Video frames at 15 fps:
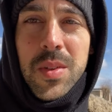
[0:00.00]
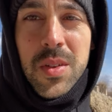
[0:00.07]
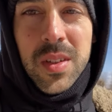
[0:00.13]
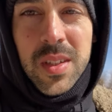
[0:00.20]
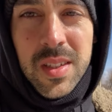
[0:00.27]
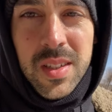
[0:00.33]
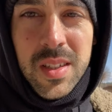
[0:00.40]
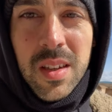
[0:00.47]
You
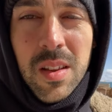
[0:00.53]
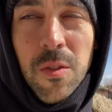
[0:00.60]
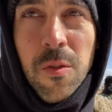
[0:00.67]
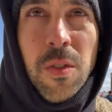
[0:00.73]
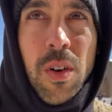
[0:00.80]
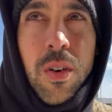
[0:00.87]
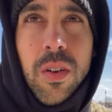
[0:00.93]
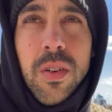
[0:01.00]
can see the
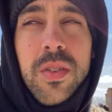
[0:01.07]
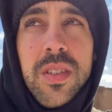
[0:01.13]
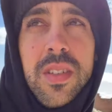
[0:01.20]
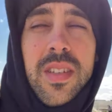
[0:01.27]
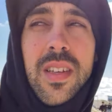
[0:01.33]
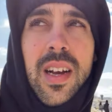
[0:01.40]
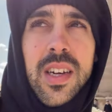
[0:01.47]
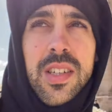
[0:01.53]

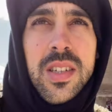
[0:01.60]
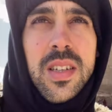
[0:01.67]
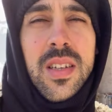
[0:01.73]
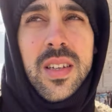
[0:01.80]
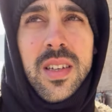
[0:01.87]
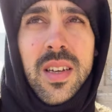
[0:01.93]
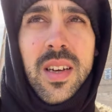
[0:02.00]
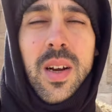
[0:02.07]
photos.
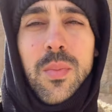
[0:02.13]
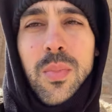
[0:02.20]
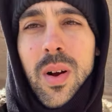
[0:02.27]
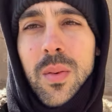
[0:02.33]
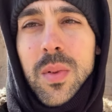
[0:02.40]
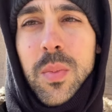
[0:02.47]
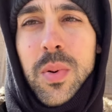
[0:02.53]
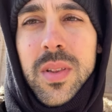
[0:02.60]
Actually, I'll
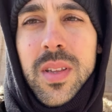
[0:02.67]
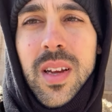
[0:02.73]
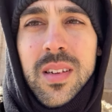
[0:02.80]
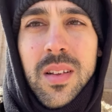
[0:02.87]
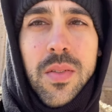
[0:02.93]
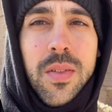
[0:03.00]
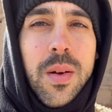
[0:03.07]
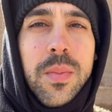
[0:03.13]
probably put that in
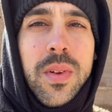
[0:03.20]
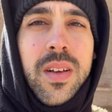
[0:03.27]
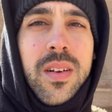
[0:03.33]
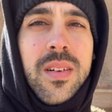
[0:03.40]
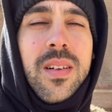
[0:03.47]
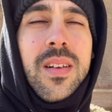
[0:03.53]
the thumbnail.